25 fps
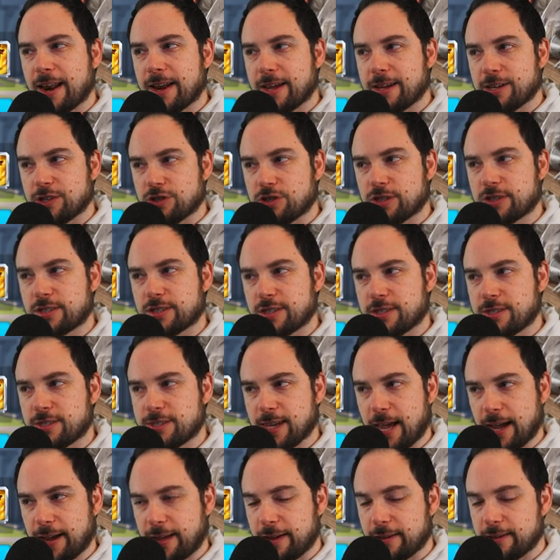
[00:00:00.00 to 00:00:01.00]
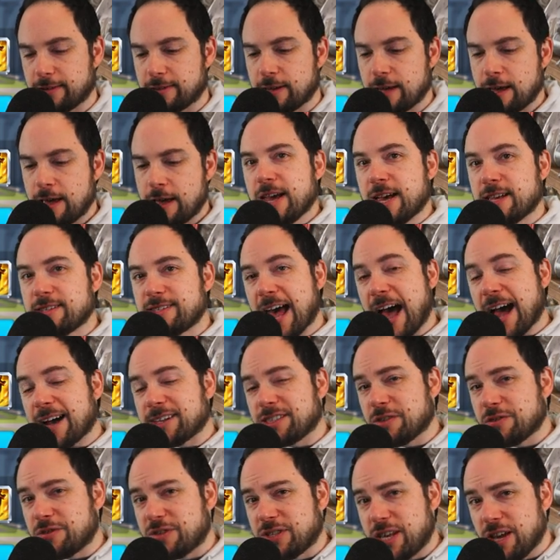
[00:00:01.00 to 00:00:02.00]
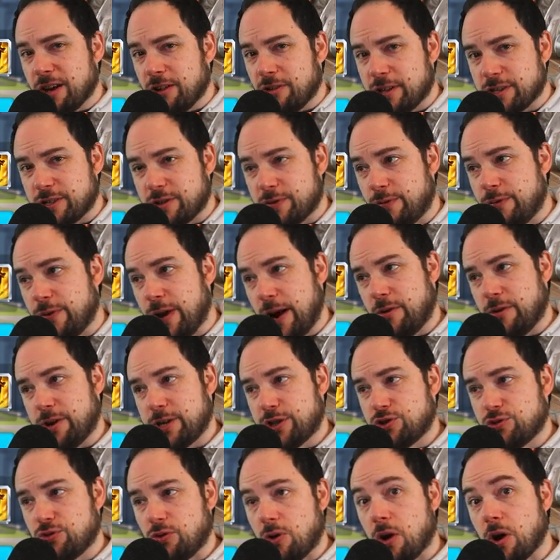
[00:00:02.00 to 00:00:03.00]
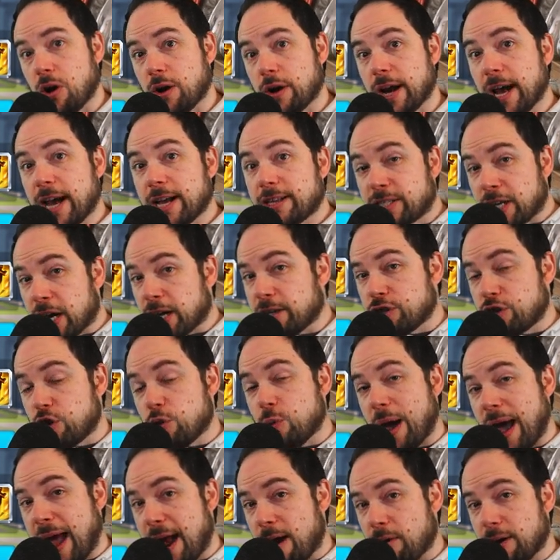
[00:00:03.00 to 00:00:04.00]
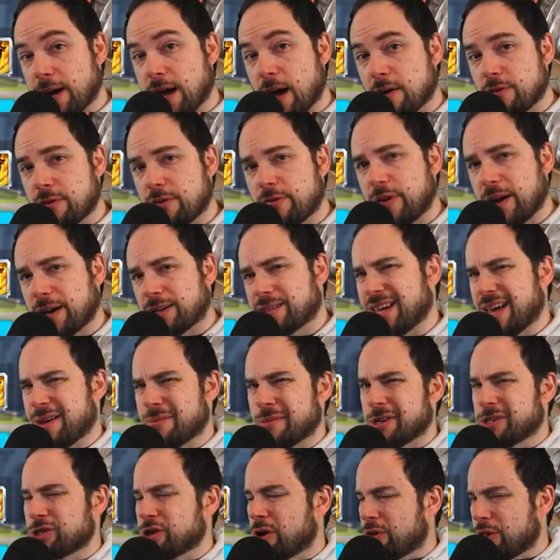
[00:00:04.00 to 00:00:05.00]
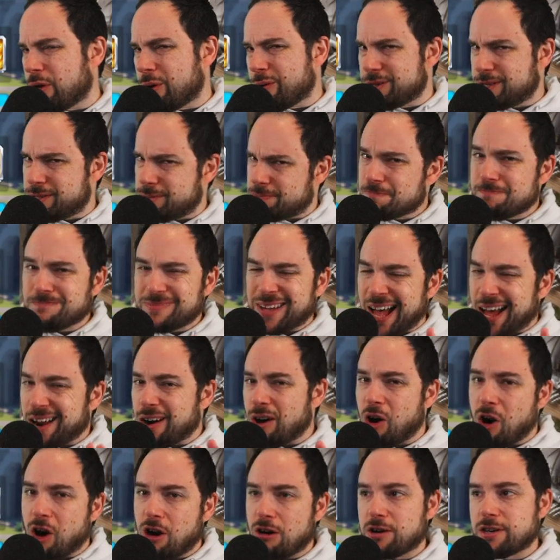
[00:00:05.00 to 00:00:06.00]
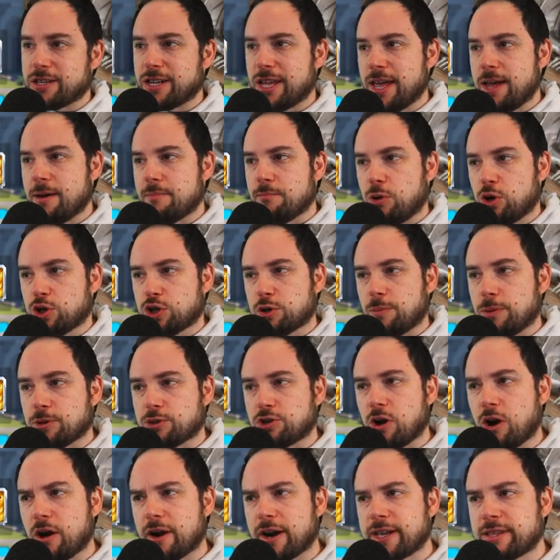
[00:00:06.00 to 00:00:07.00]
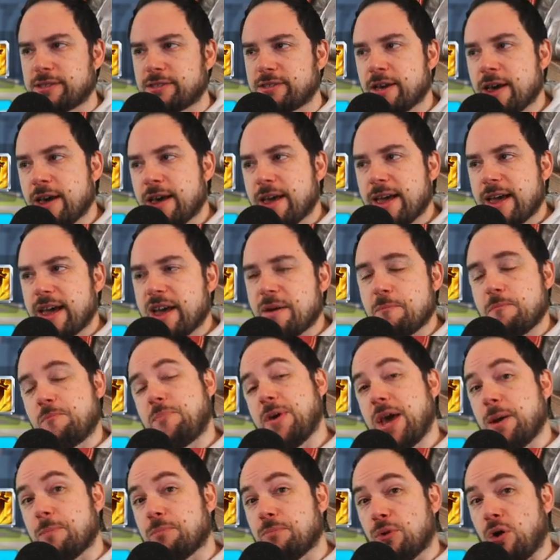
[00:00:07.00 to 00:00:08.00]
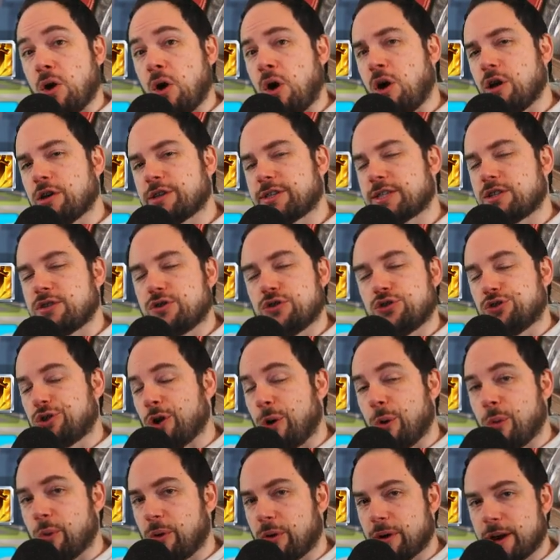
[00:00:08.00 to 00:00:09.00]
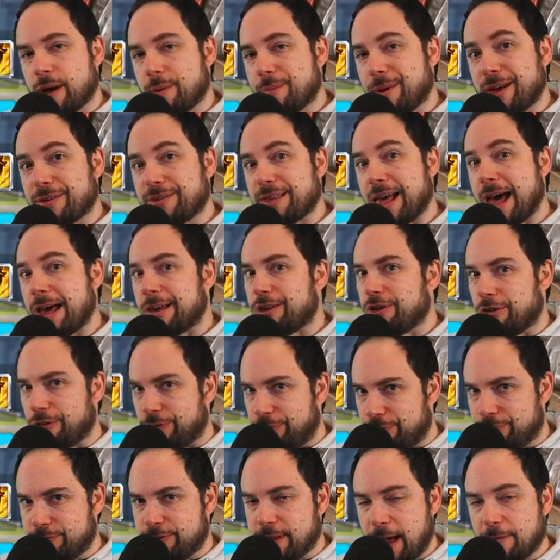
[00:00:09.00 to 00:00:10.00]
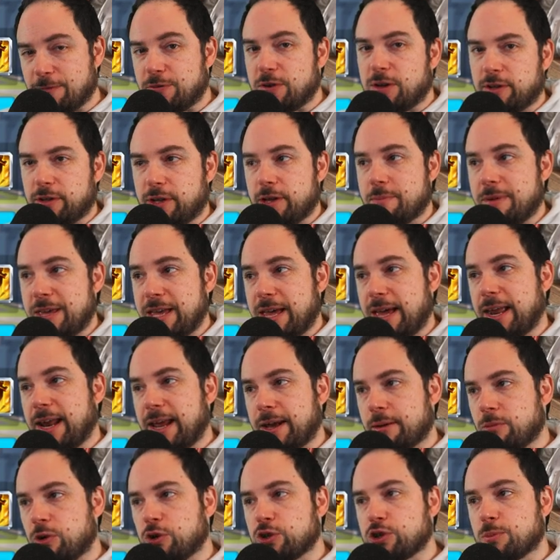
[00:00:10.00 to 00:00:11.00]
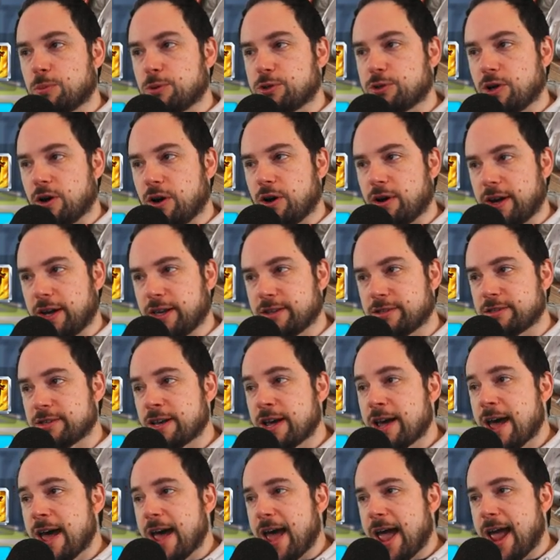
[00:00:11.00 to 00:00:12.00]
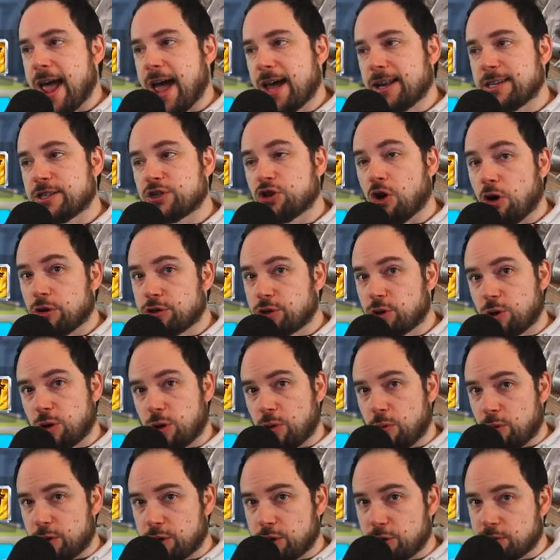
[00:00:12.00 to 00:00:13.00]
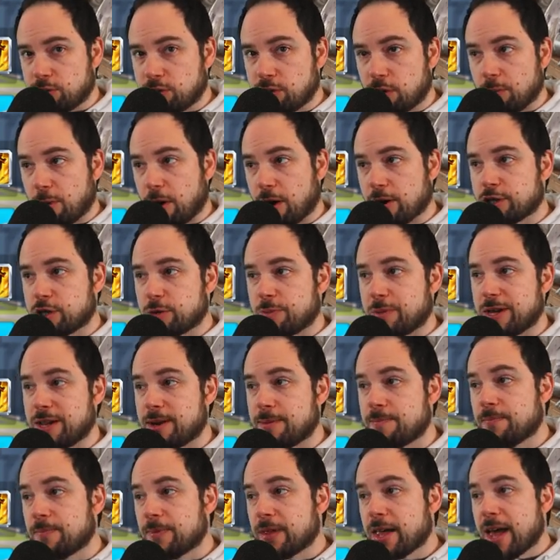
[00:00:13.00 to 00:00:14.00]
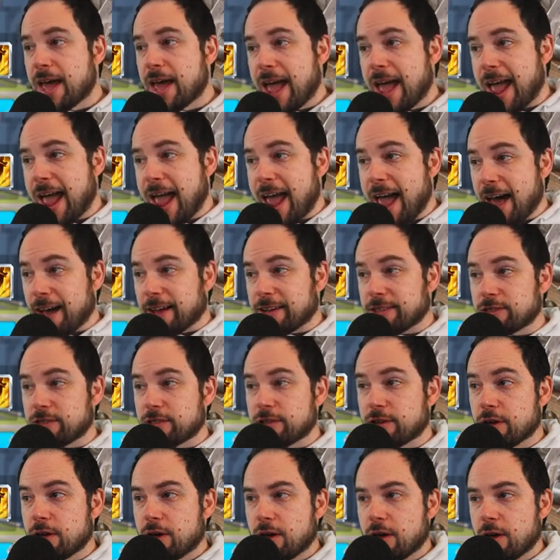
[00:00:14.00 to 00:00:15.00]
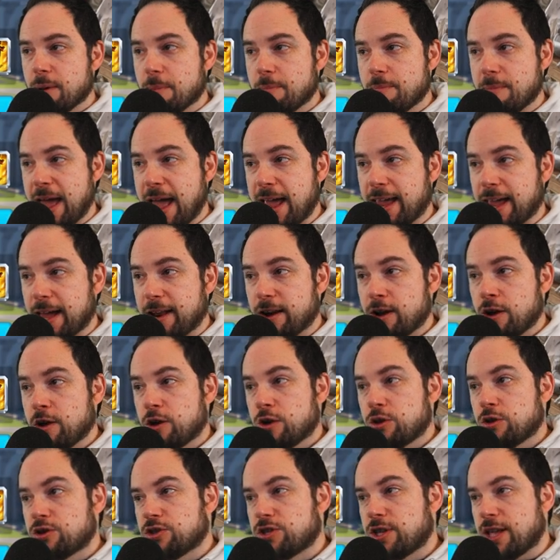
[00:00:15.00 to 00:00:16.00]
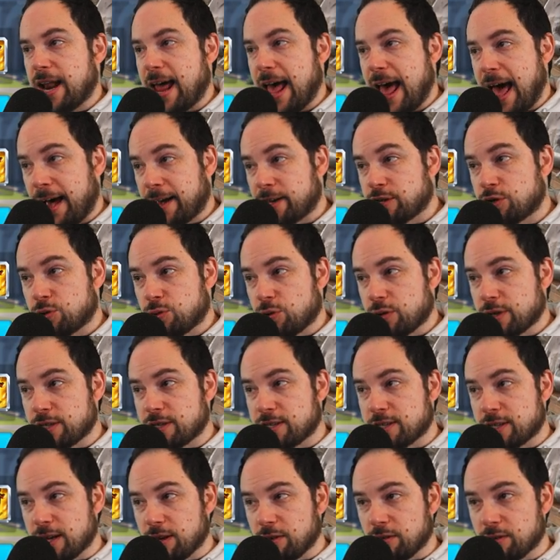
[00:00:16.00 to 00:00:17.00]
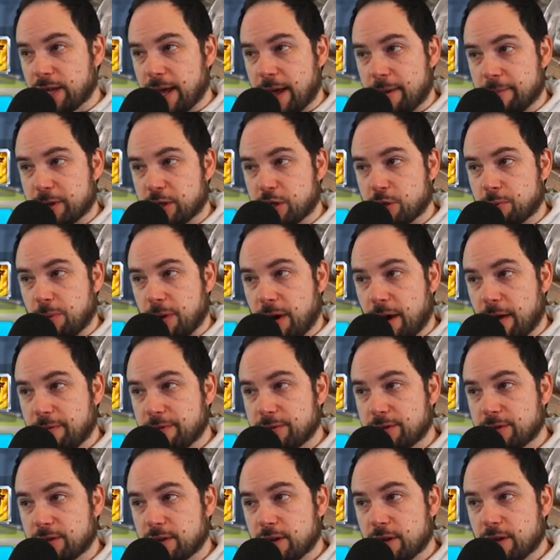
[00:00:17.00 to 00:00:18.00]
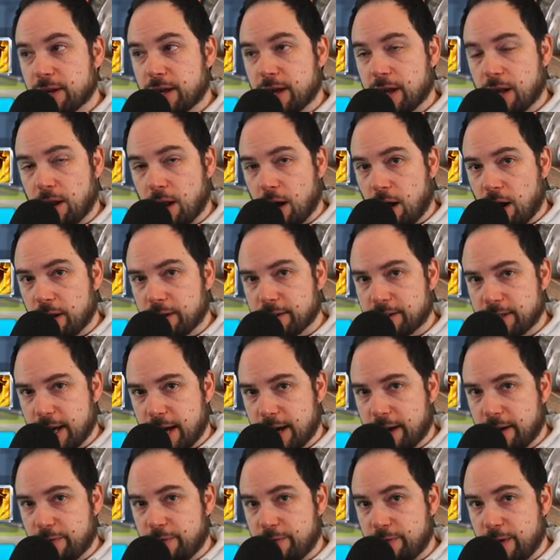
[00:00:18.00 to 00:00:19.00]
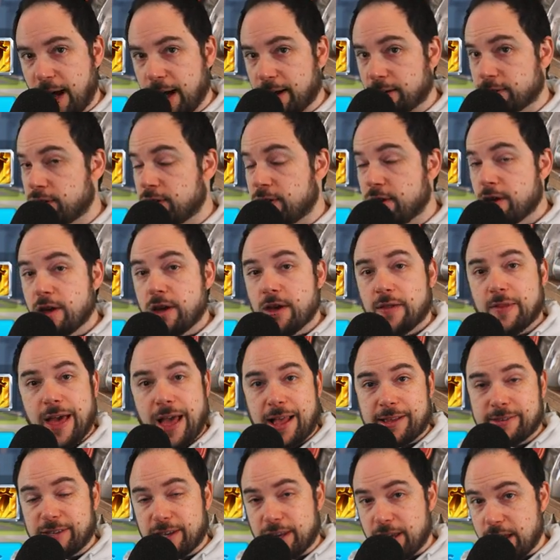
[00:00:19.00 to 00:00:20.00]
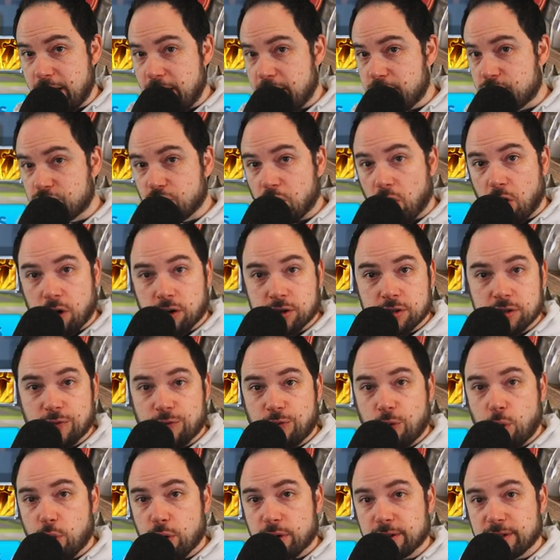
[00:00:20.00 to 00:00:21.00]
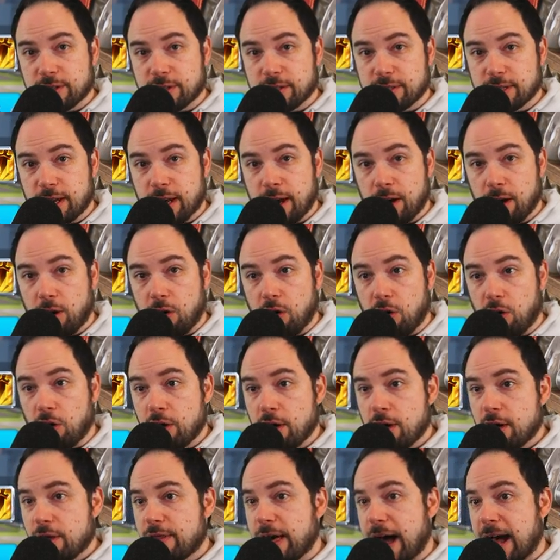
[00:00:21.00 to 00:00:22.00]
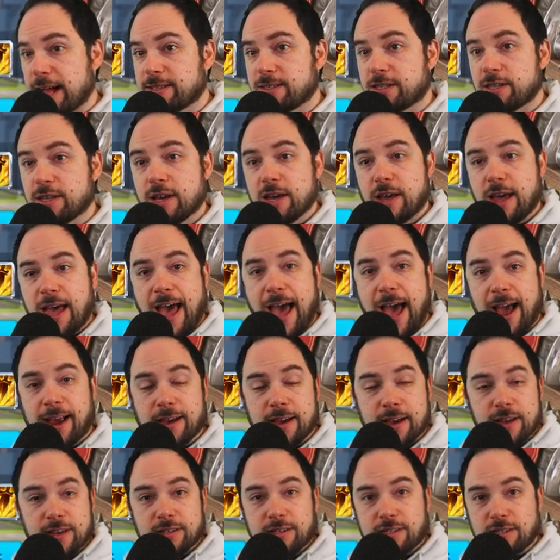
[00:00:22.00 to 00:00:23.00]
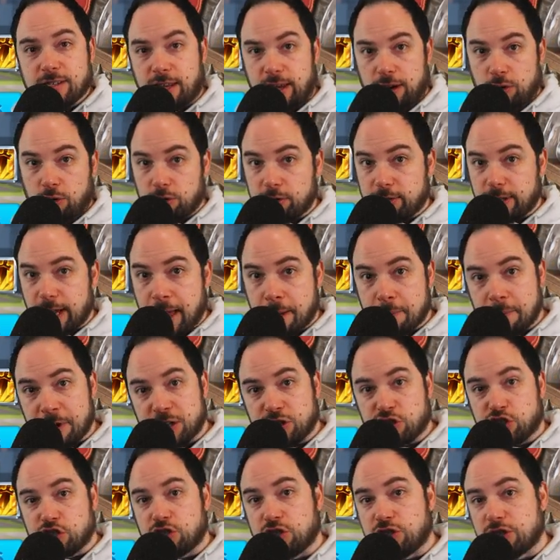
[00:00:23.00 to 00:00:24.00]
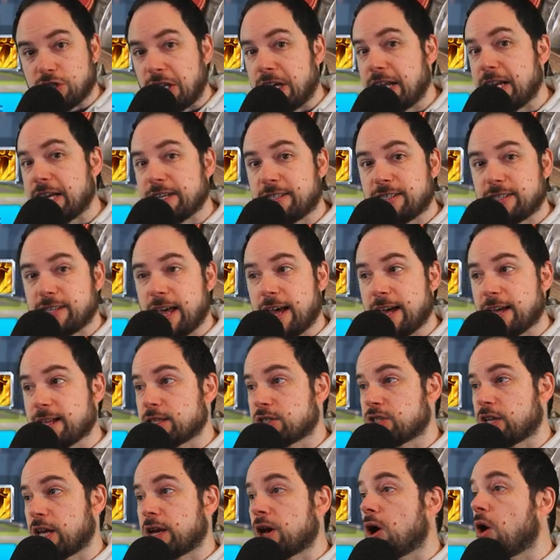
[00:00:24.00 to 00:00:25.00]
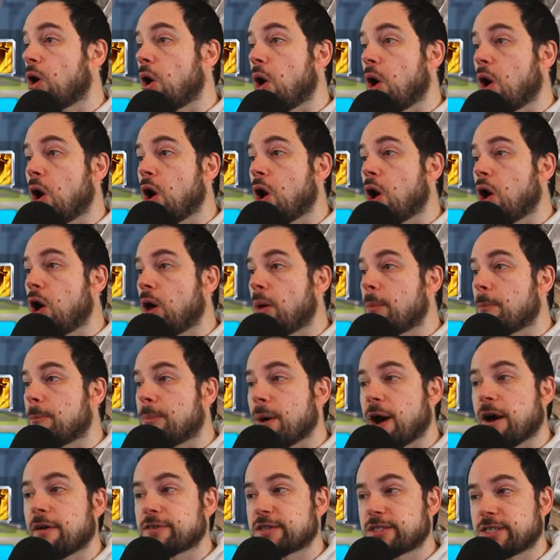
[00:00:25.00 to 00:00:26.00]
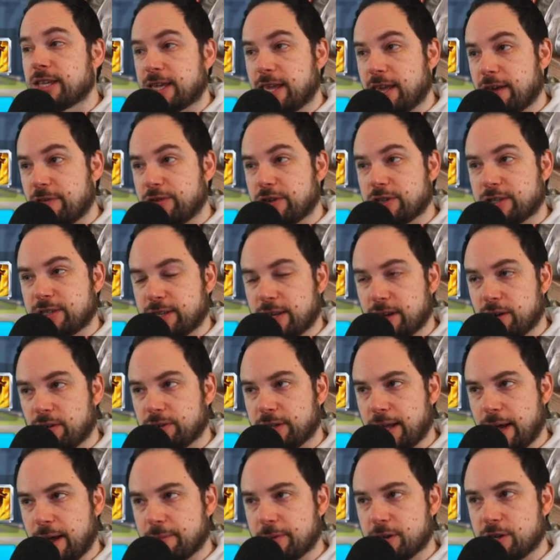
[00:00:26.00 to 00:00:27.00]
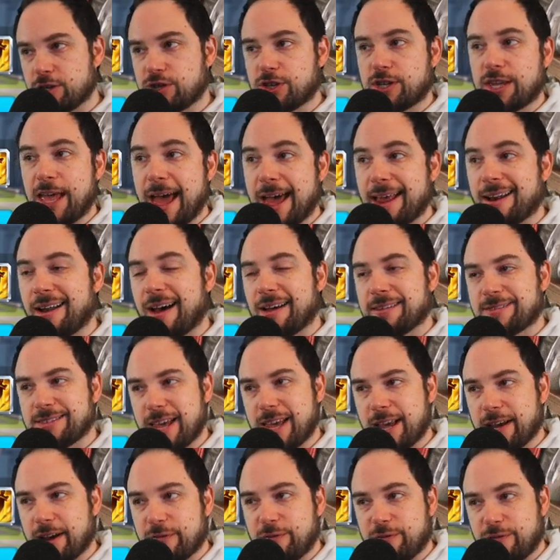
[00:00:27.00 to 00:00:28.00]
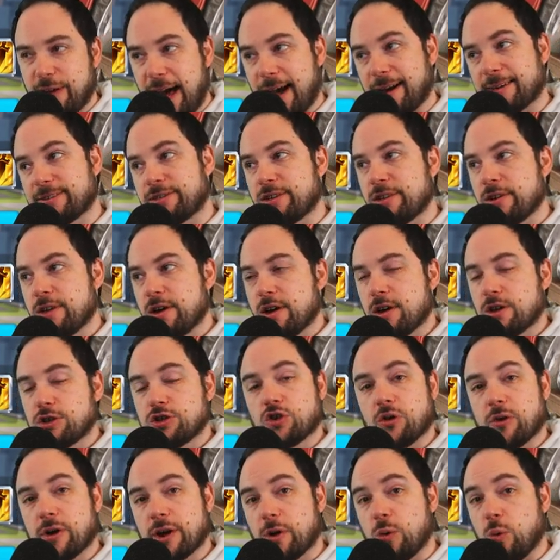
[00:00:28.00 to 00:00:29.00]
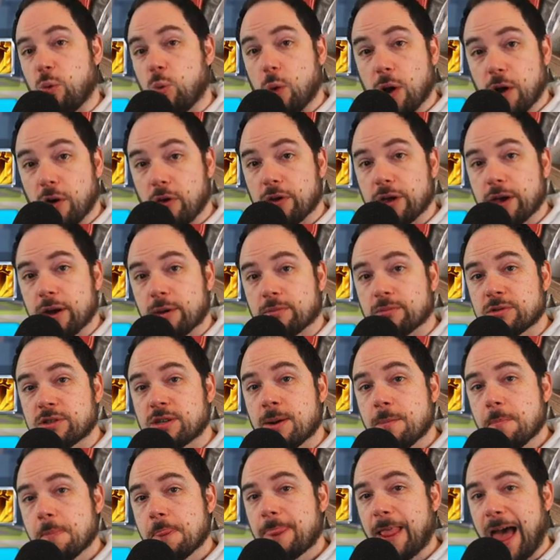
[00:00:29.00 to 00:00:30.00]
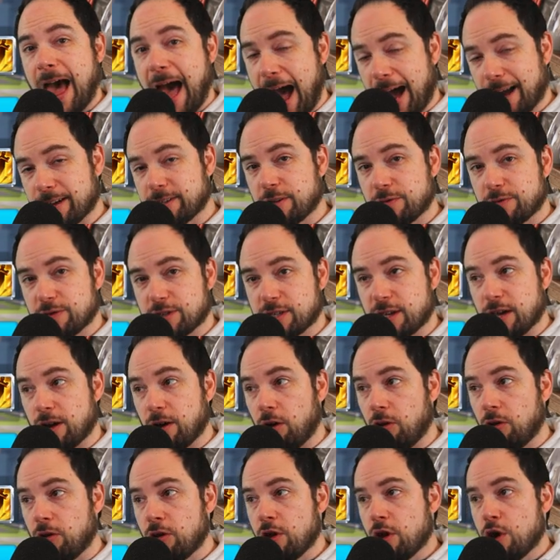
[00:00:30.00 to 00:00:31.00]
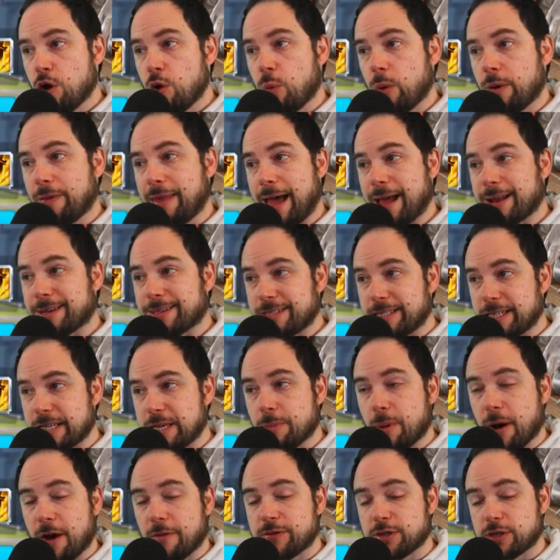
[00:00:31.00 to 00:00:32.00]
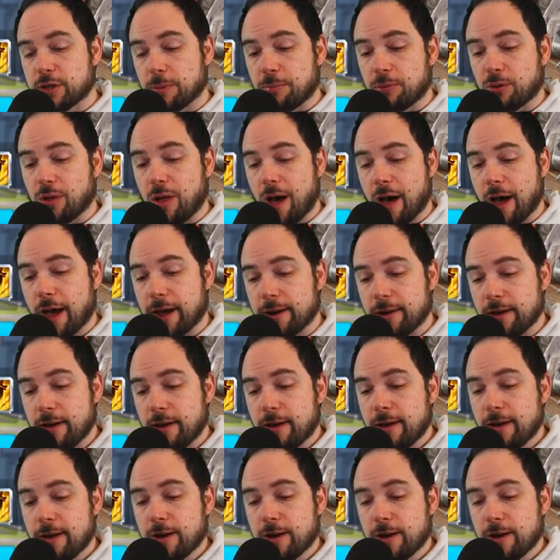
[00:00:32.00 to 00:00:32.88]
that in just a second. His active skill is very strong. It does do area of effect damage, although it's kind of hard to hit multiple targets. In big brawls, don't worry about that. You'll definitely be hitting multiple targets. And he's also going to reduce their march speed and make it so that extra skill damage buffs cannot take effect. That's Esong's fourth skill. That's, heck, skill damage city skins. Like all buffs that give you skill damage cannot take effect during William's active skill when that debuff is applied.